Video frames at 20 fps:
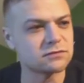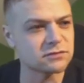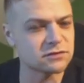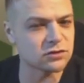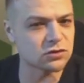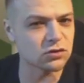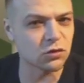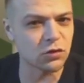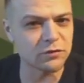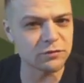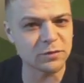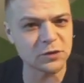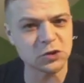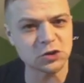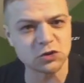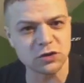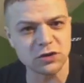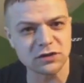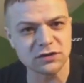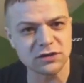So if
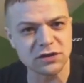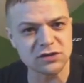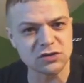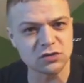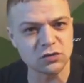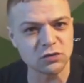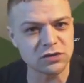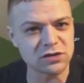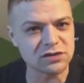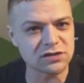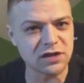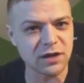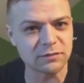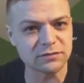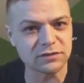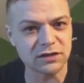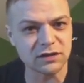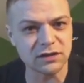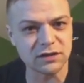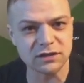majority is doing
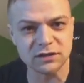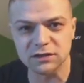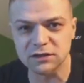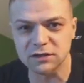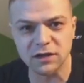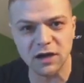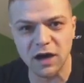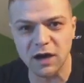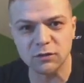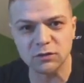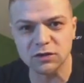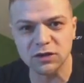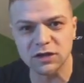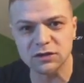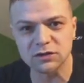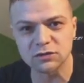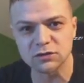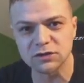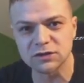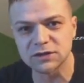something, I will
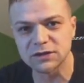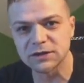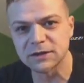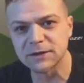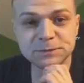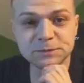not do it.